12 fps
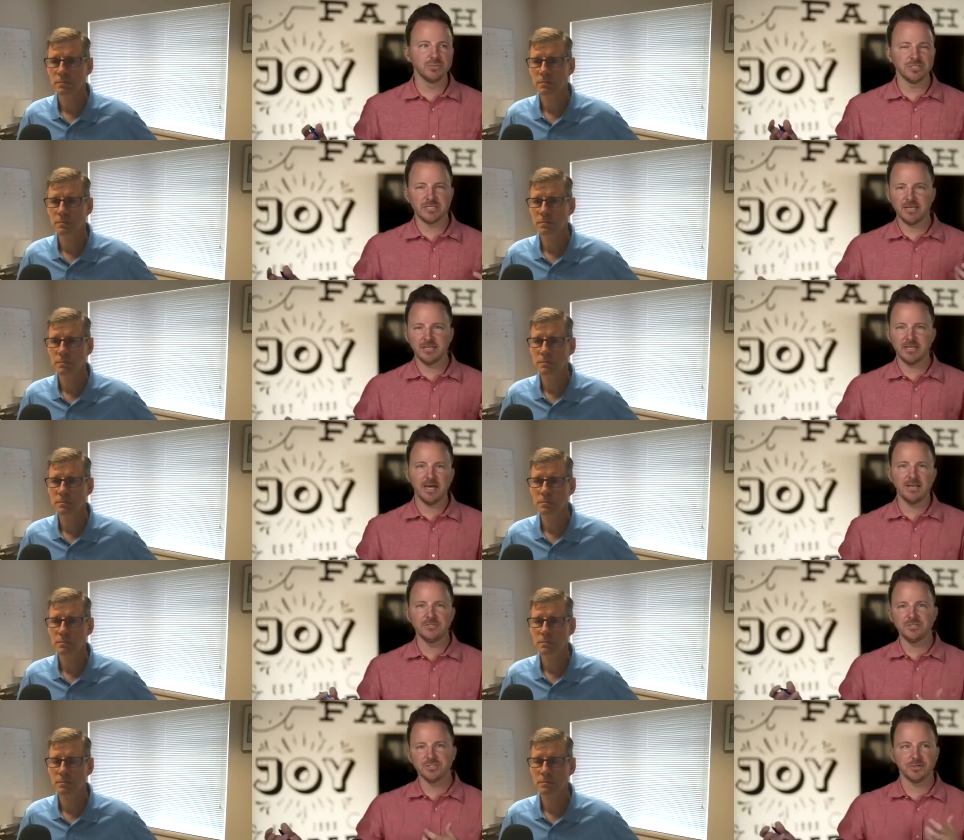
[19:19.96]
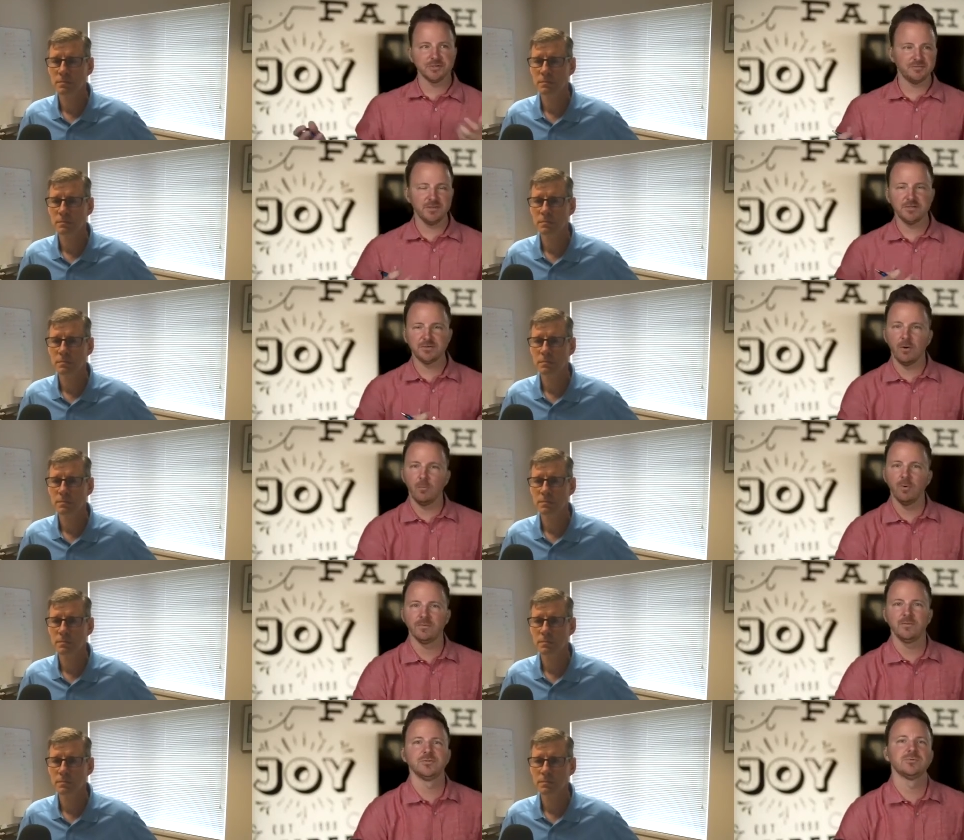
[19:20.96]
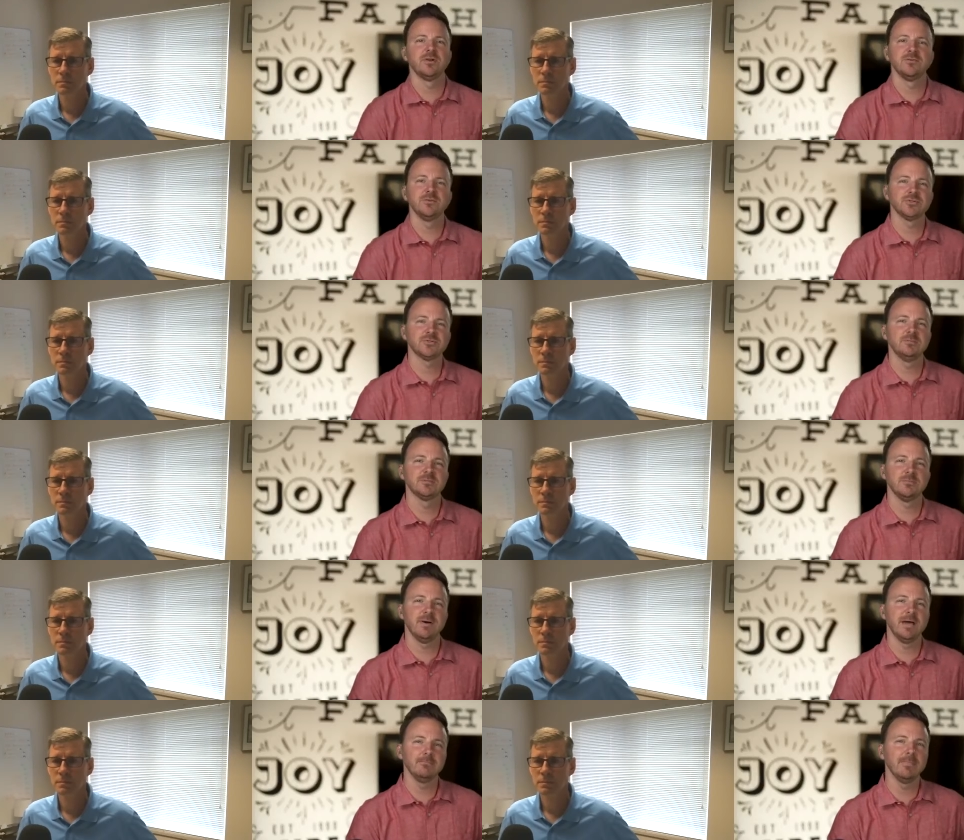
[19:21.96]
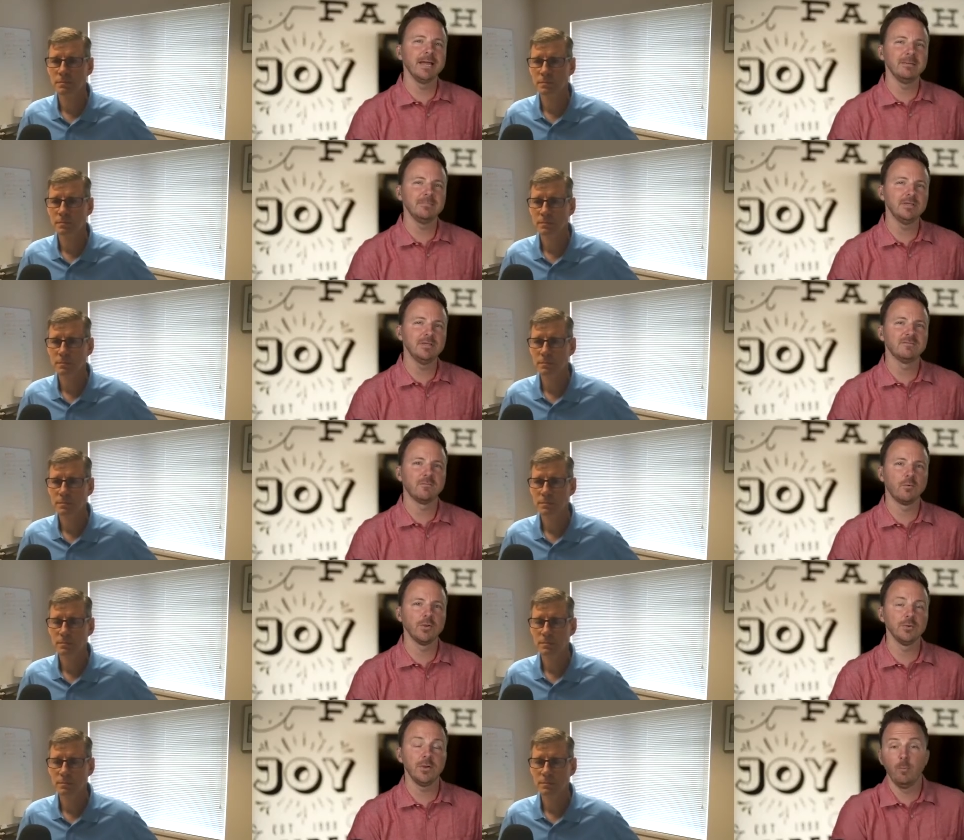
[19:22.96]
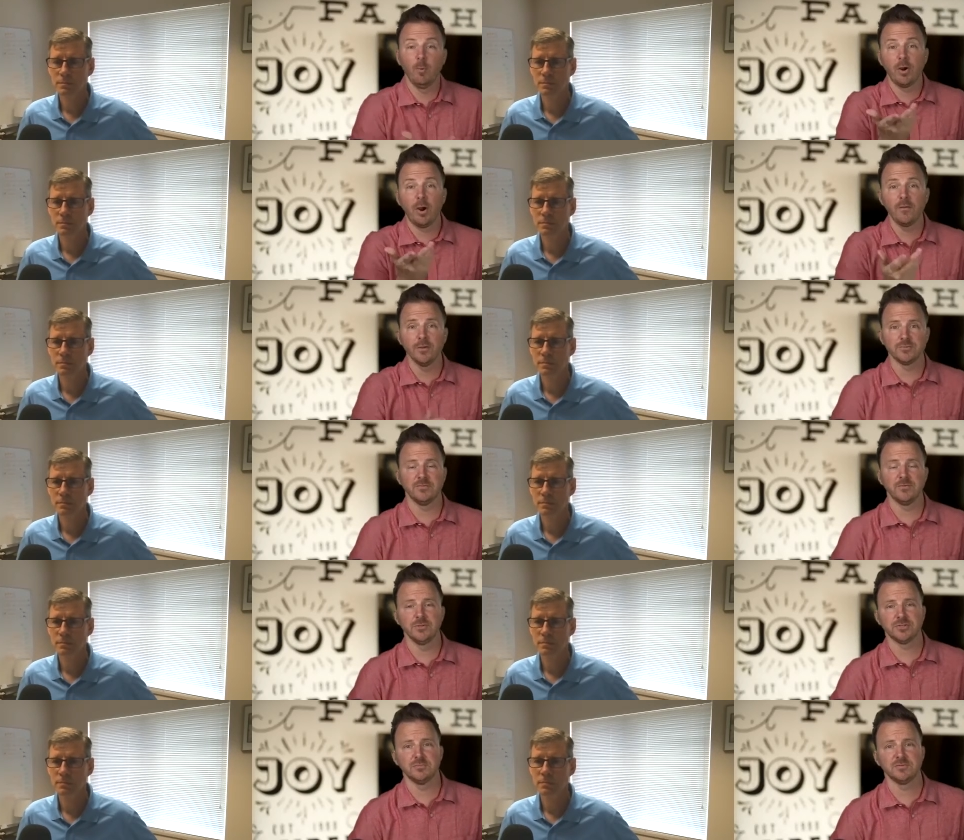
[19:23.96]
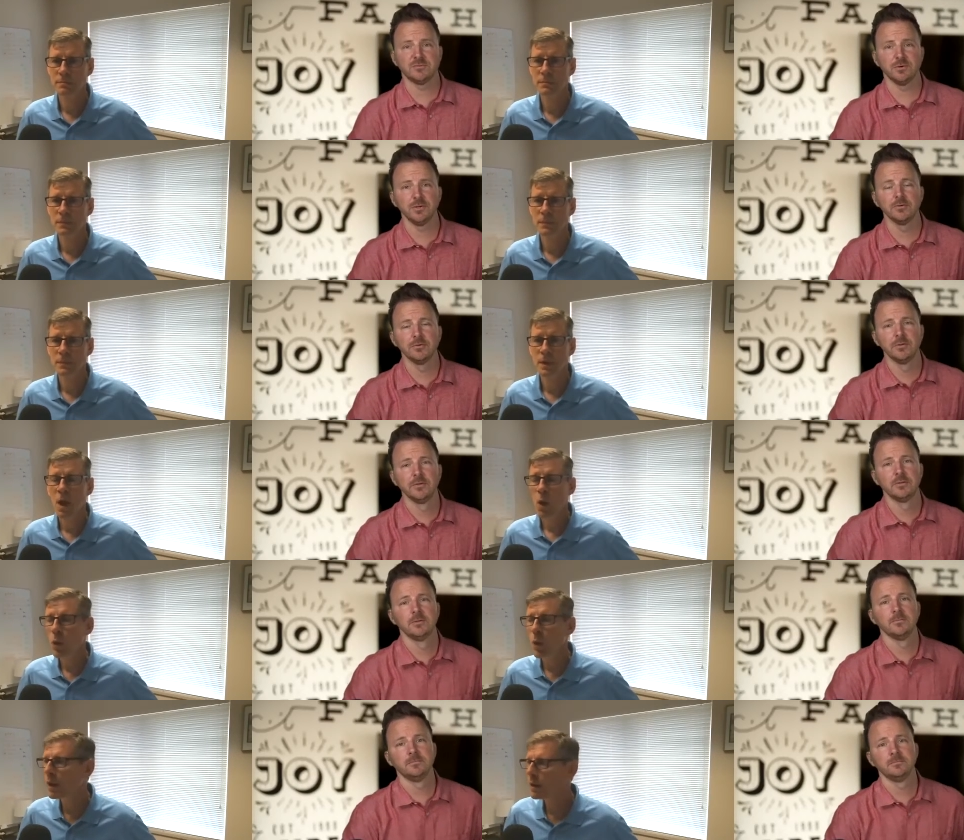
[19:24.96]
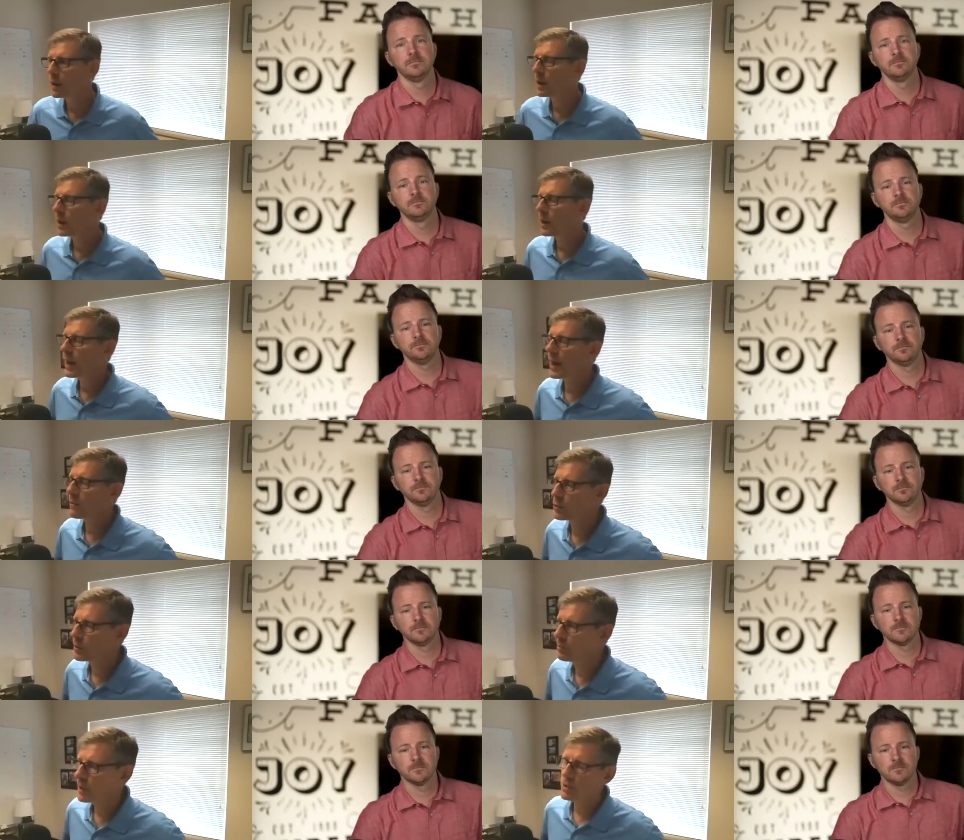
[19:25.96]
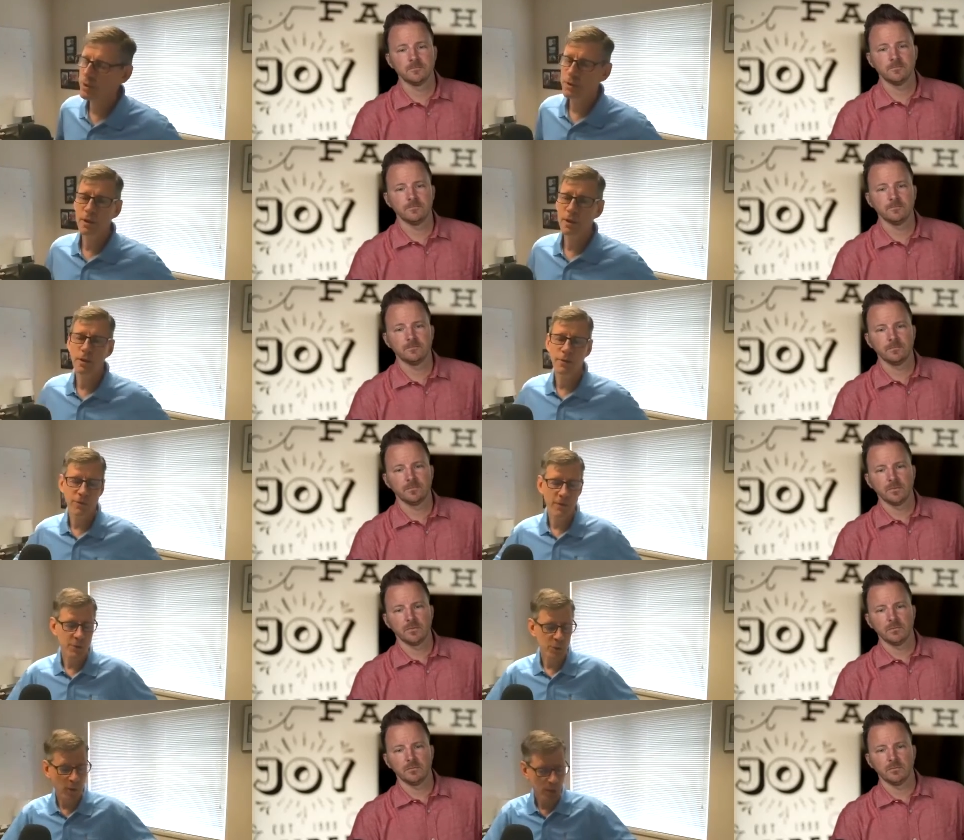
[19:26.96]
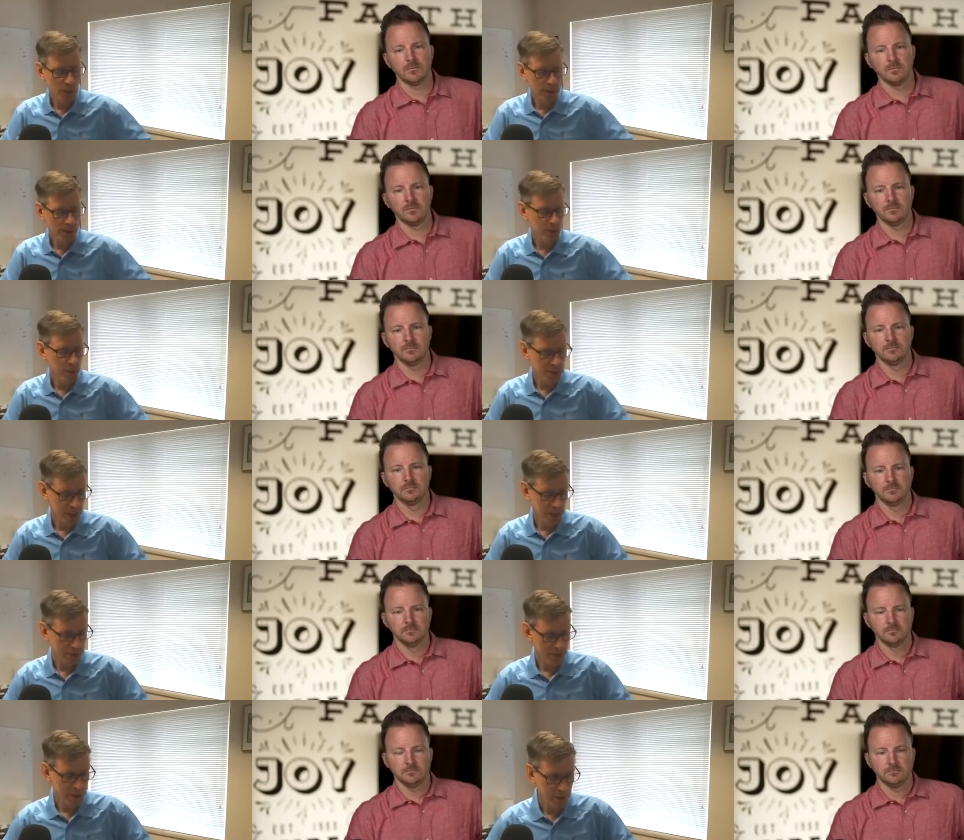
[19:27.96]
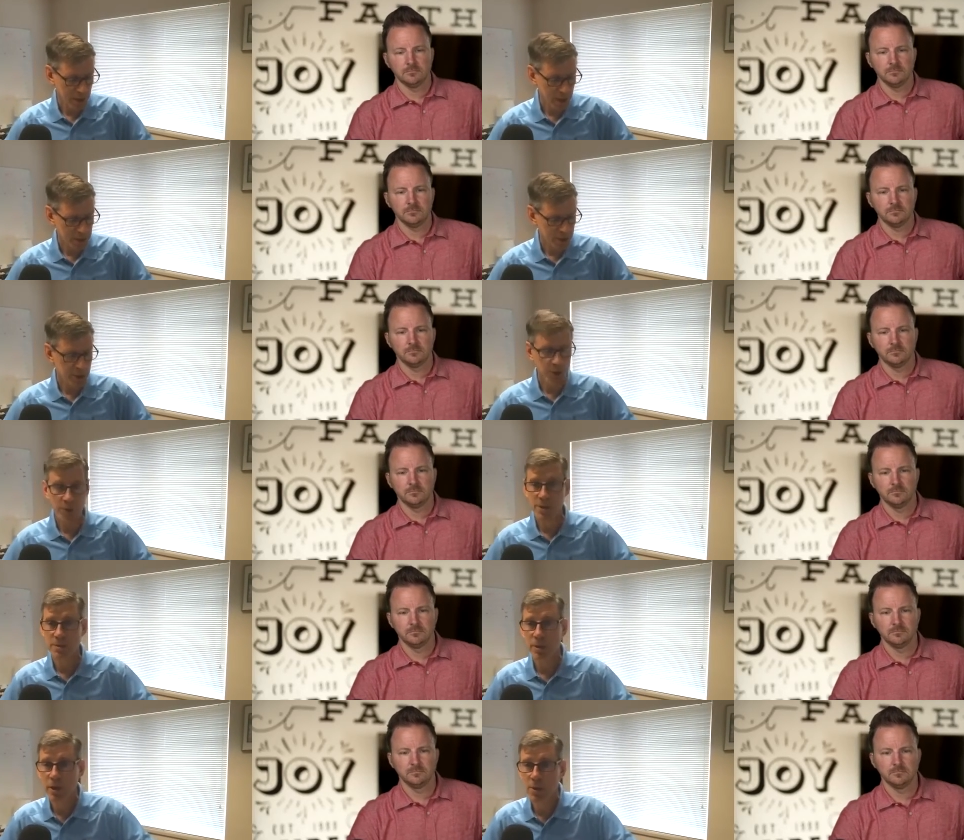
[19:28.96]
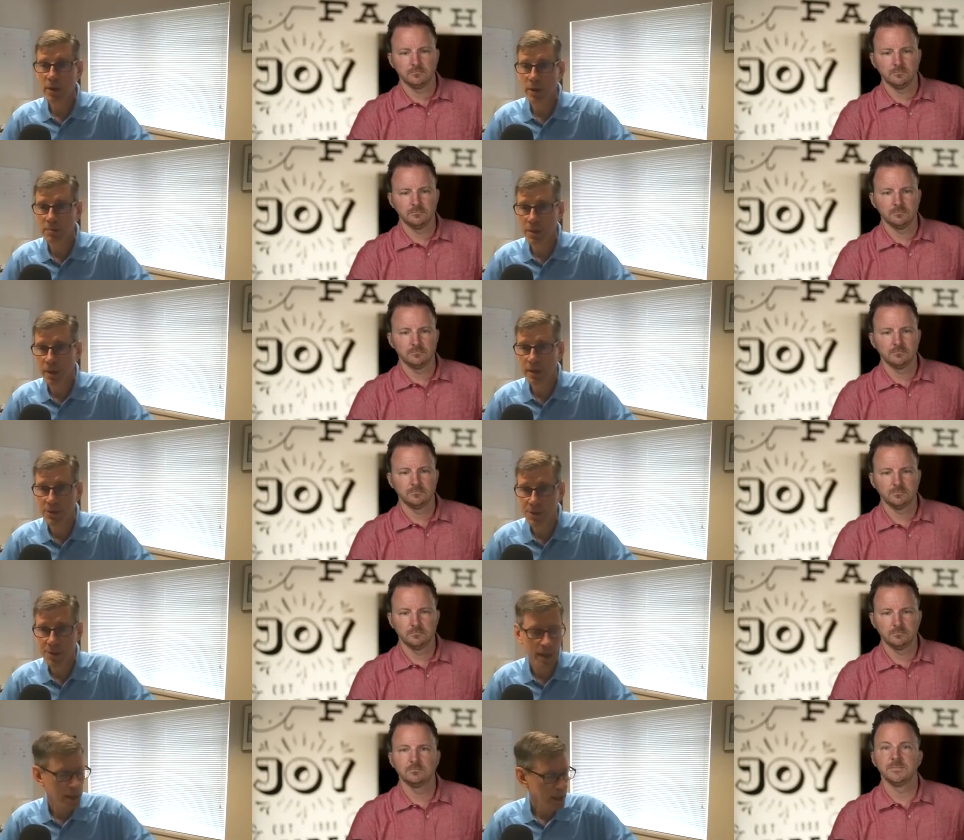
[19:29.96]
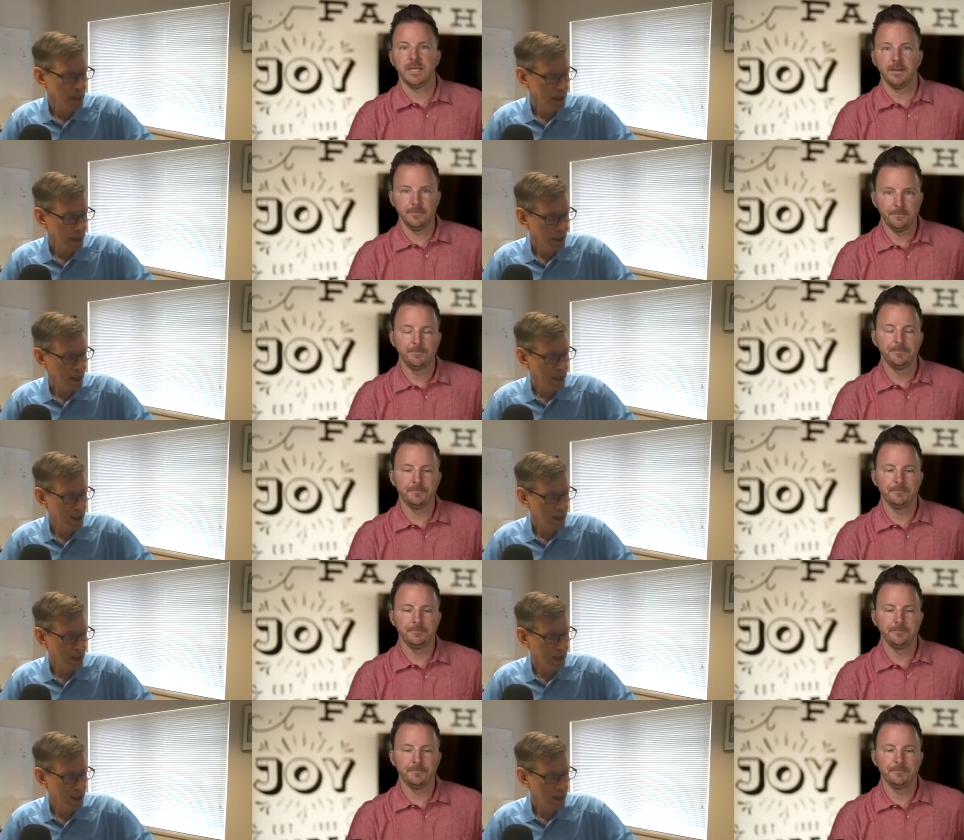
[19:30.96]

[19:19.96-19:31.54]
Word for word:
Speaker 1: How did, how did you start to figure out what those revenue streams might might be for you, and what are those revenue streams for you?
Speaker 2: Well, you know, I have to admit that you know the first one was was obviously uh, just doing some recording because uh, uh, I